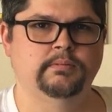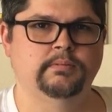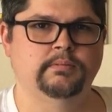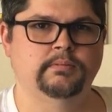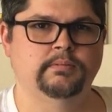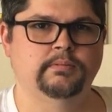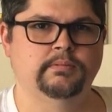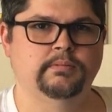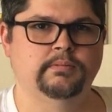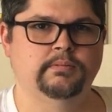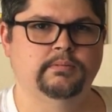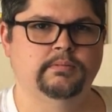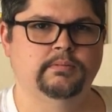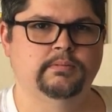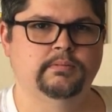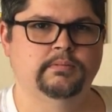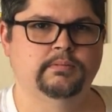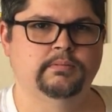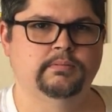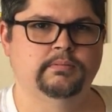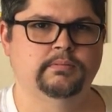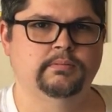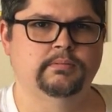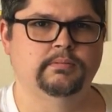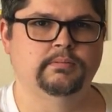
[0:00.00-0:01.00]

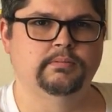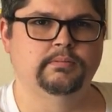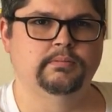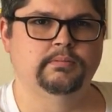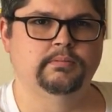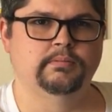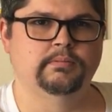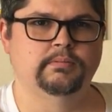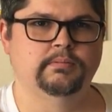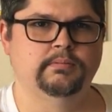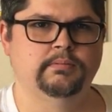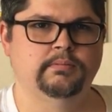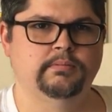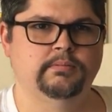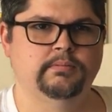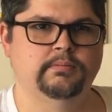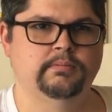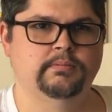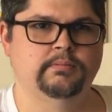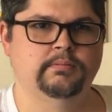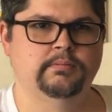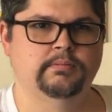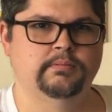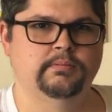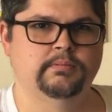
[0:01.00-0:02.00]

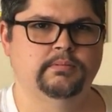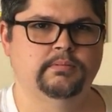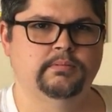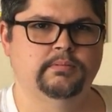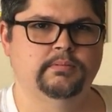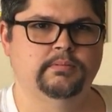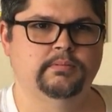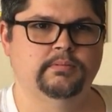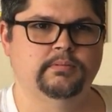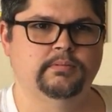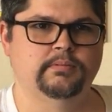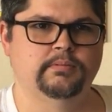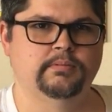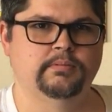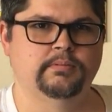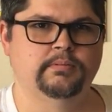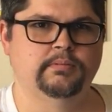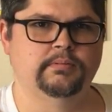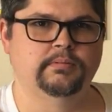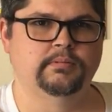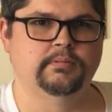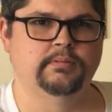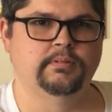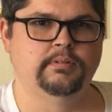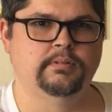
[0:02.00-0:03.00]

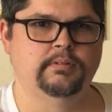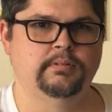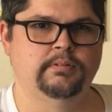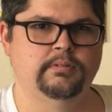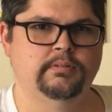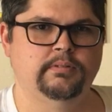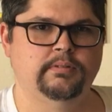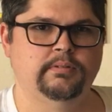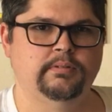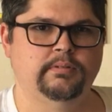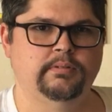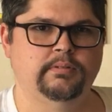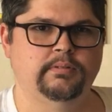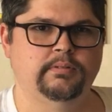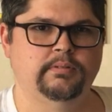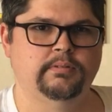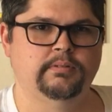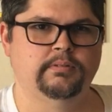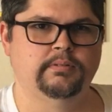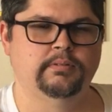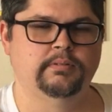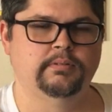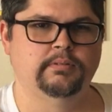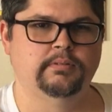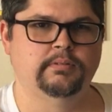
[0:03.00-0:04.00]

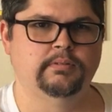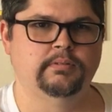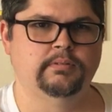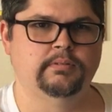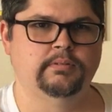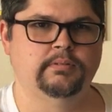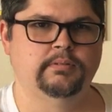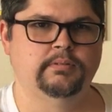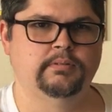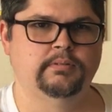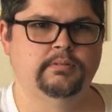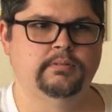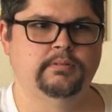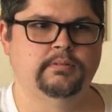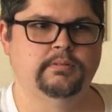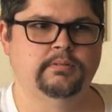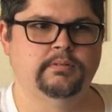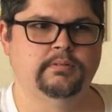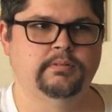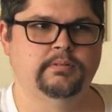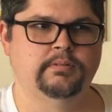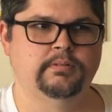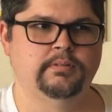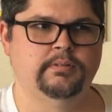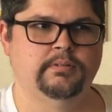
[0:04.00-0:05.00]

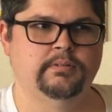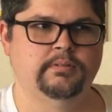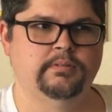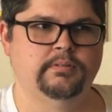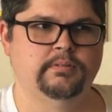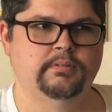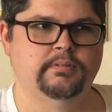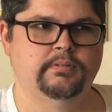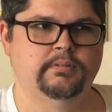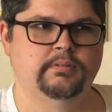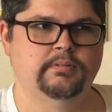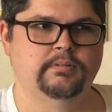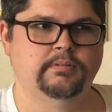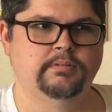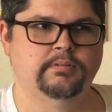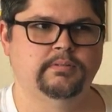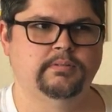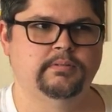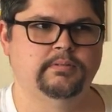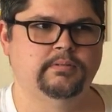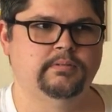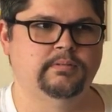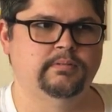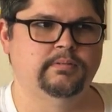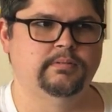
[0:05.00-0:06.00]

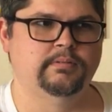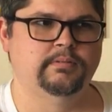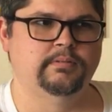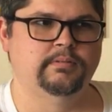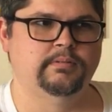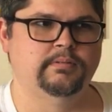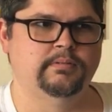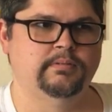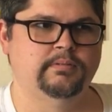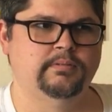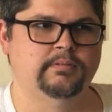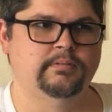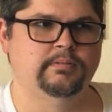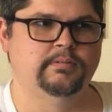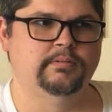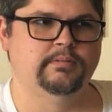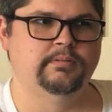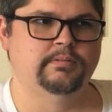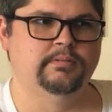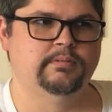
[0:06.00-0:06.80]
This person isn't speaking.